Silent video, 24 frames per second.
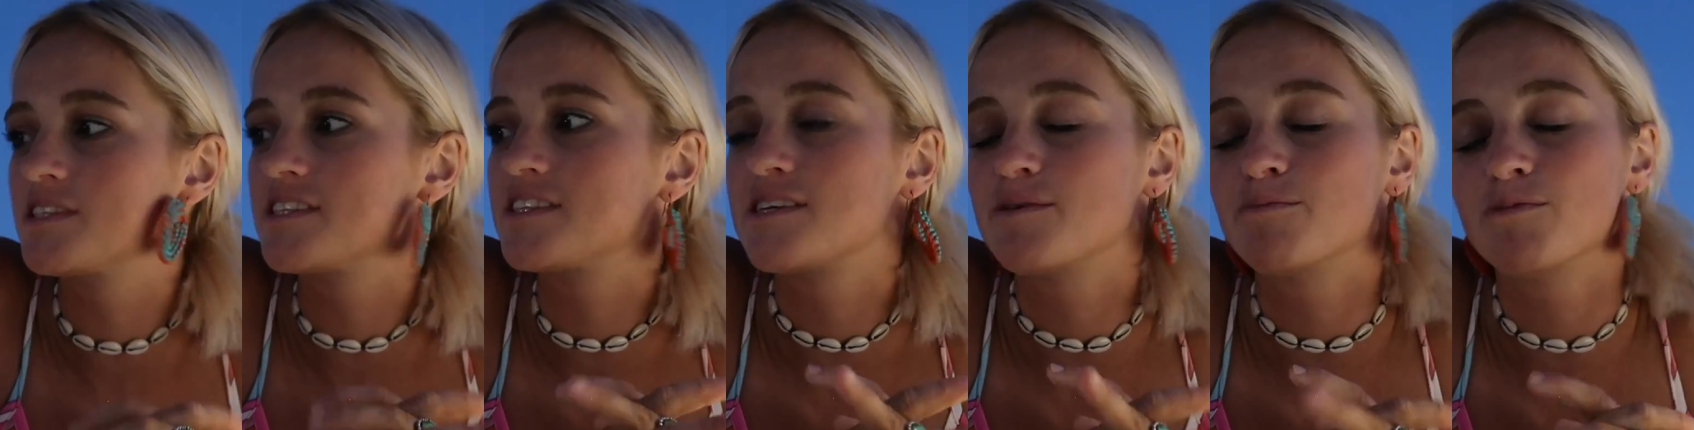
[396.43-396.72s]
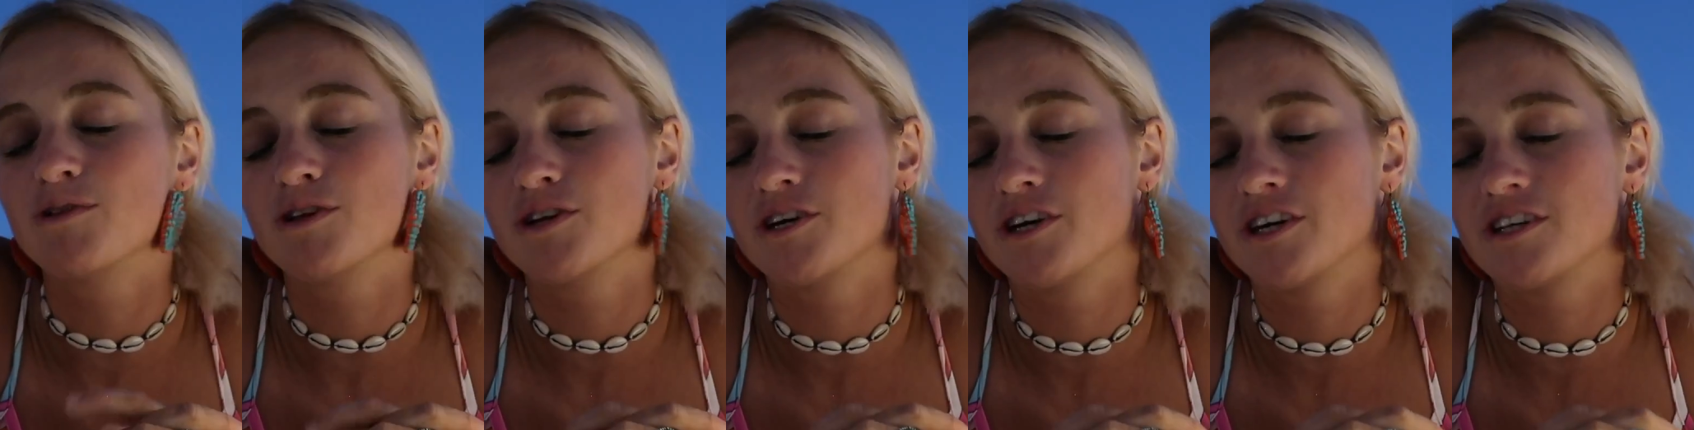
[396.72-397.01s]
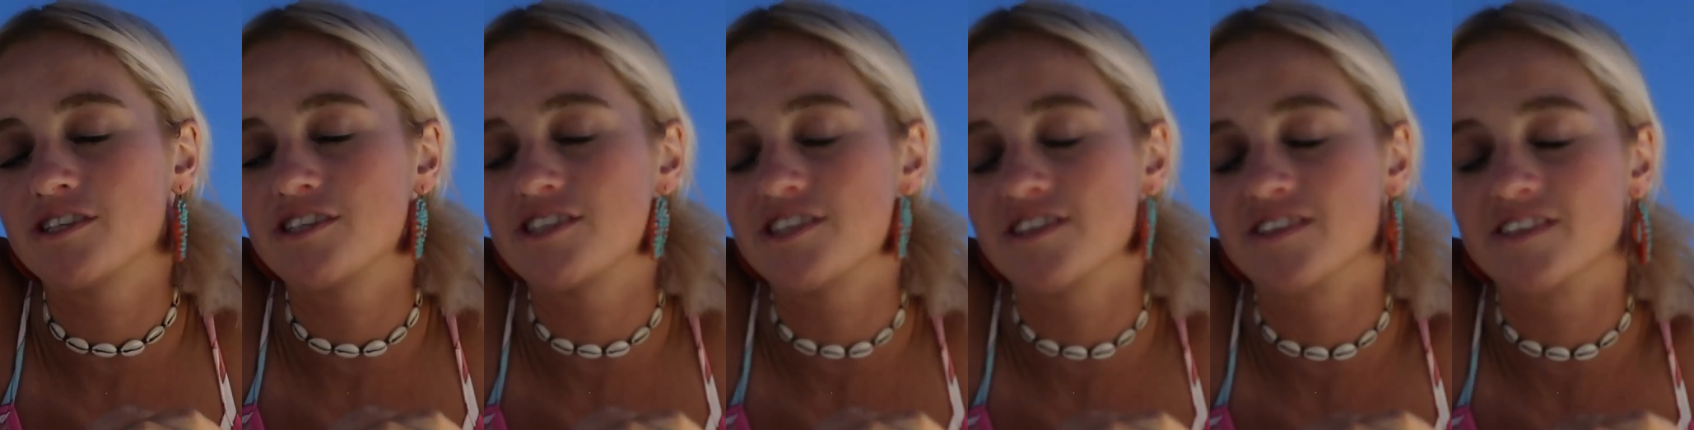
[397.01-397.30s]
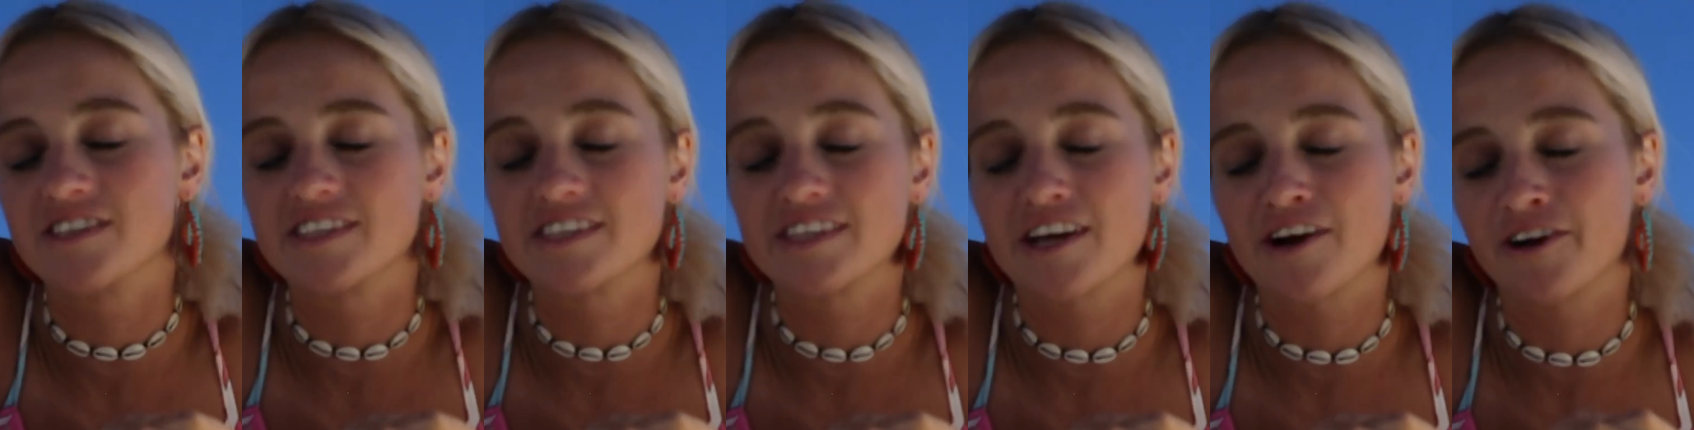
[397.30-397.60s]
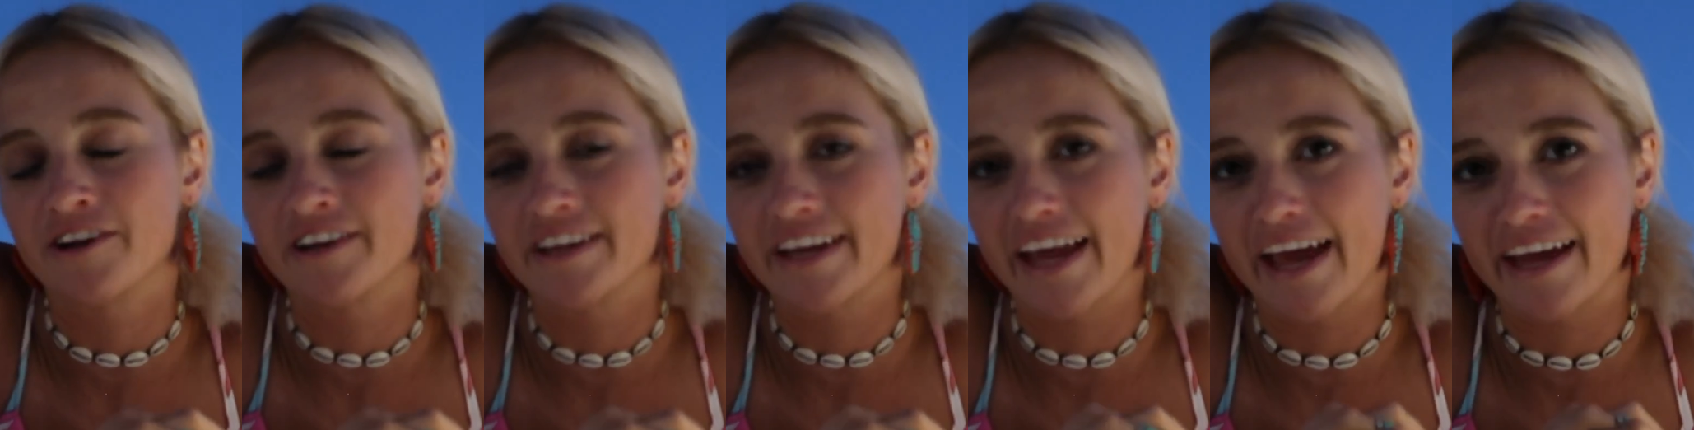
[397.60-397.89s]
similar to the
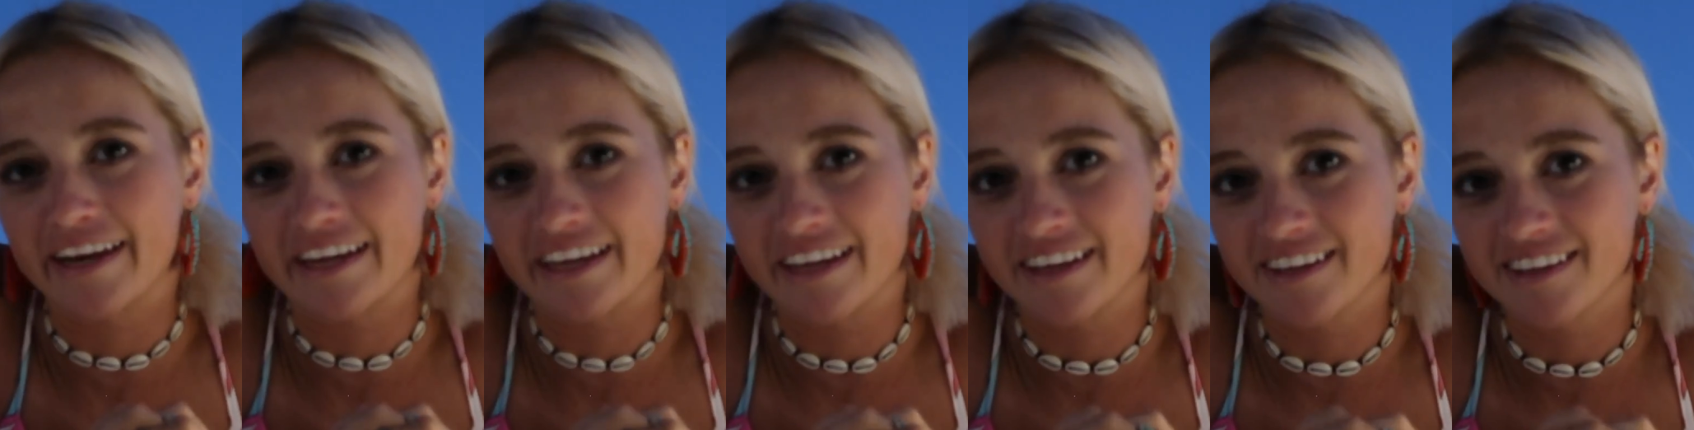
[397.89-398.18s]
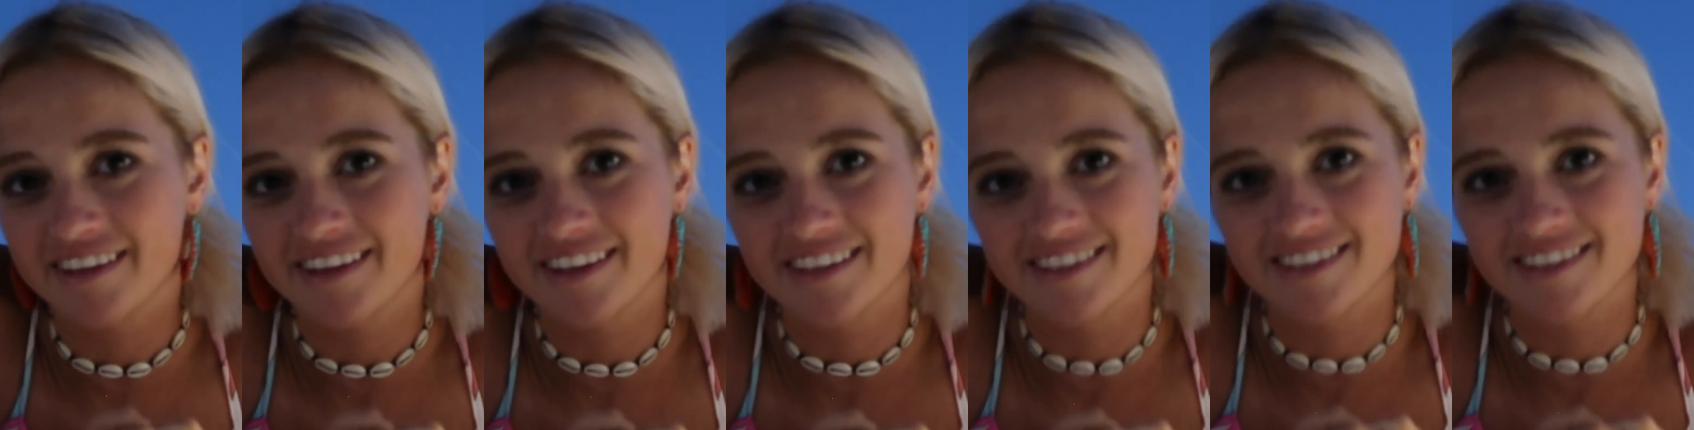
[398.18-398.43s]
Serengeti